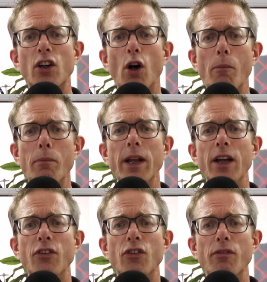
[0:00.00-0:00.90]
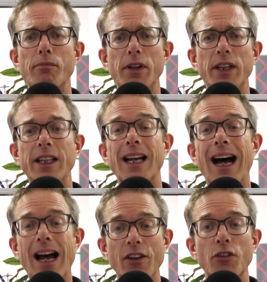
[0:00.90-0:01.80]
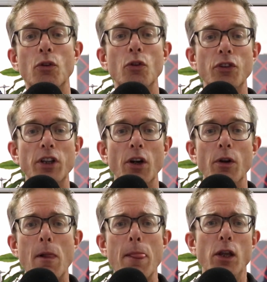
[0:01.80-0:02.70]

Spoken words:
a combination of Midi and audio.